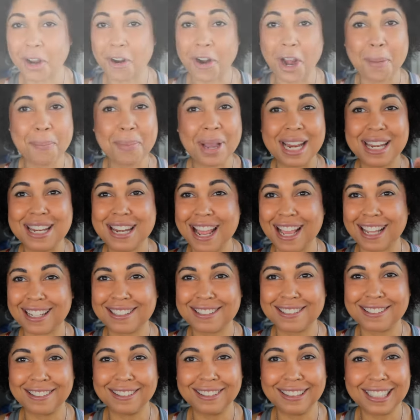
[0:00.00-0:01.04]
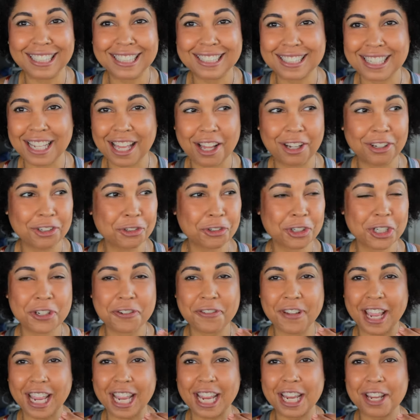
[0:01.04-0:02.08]
All right, my next Lisa Eldridge
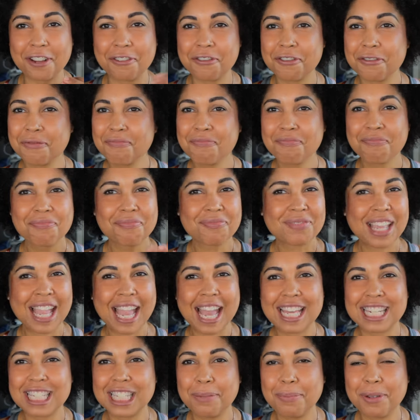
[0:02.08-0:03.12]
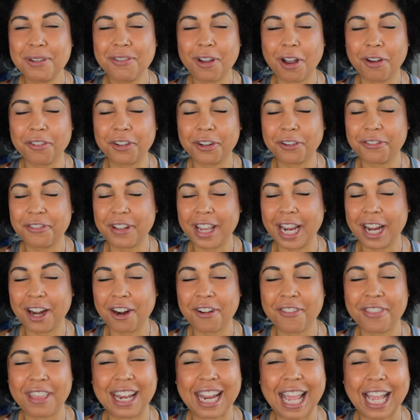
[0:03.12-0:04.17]
fave has to be Velvet
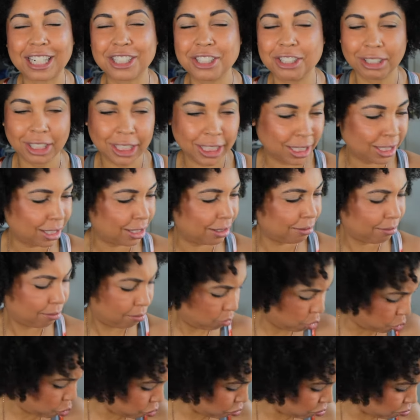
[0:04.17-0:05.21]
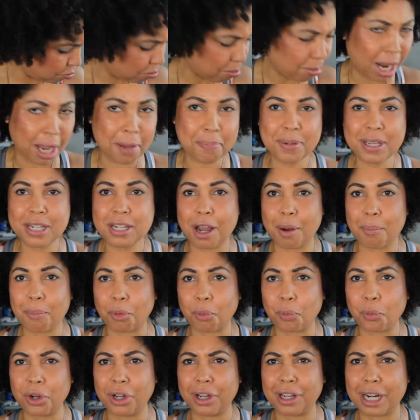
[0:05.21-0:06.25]
Affair. That actually might be
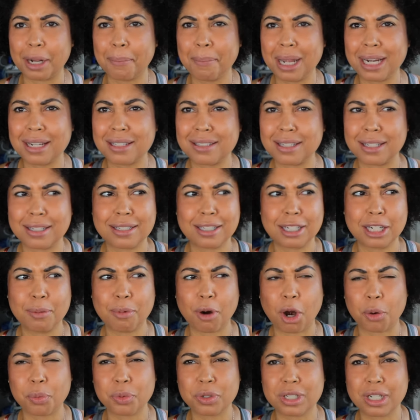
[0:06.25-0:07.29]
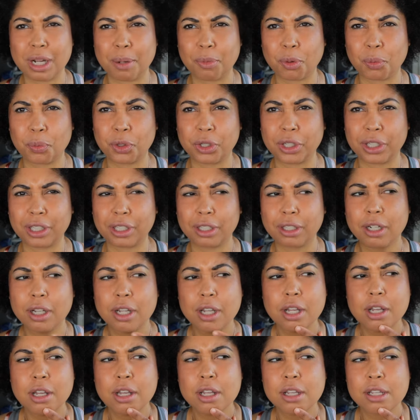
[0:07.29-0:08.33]
number one. I might have said Cinnabar was number one.
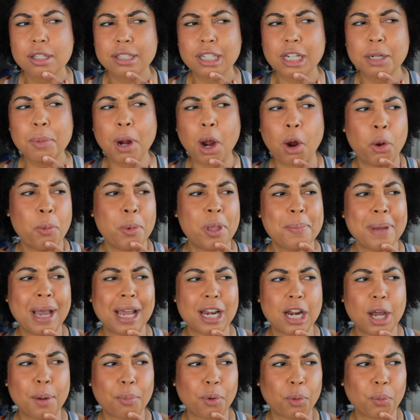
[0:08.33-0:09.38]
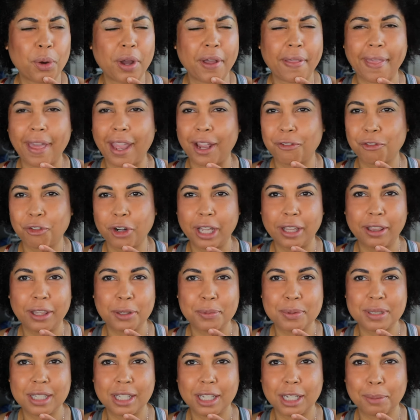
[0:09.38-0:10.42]
Cinnabar would be my number one like red
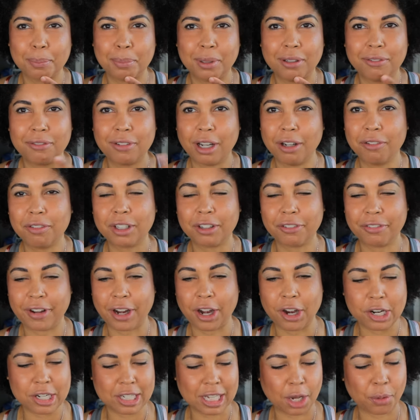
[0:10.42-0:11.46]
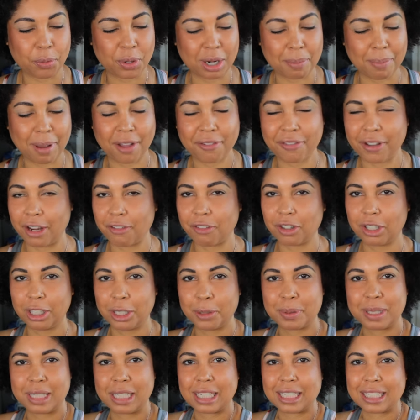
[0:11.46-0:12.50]
lipstick, but Velvet Affair is like one of my favorite
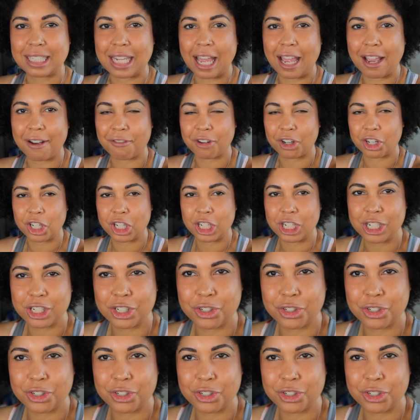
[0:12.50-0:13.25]
lipsticks ever.